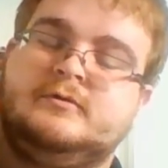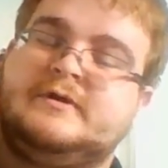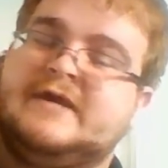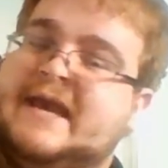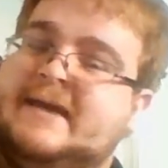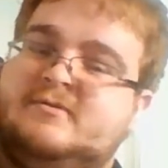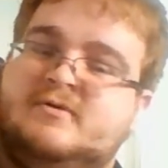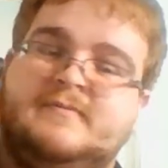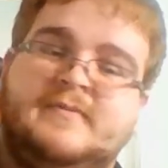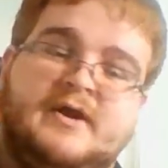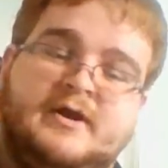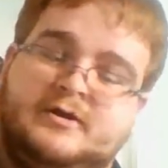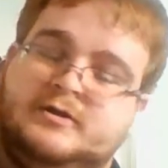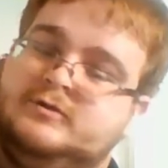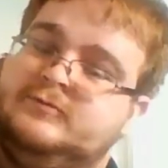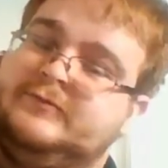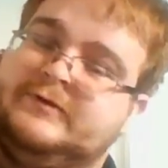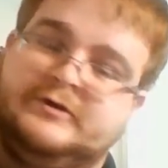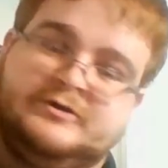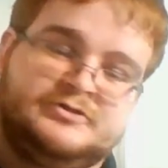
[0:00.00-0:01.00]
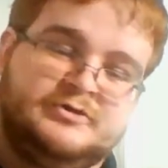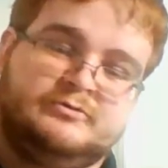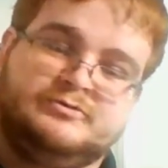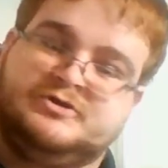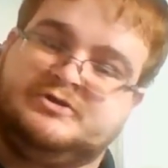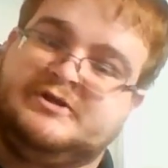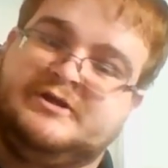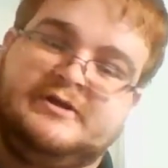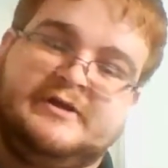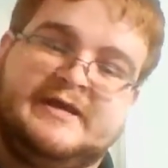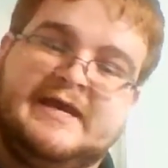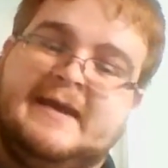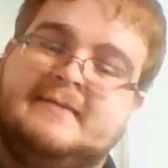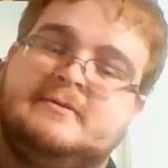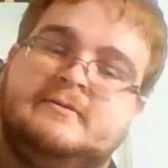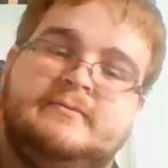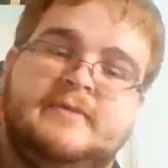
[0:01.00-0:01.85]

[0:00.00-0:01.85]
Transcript: Captain America the Winter Soldier did to Captain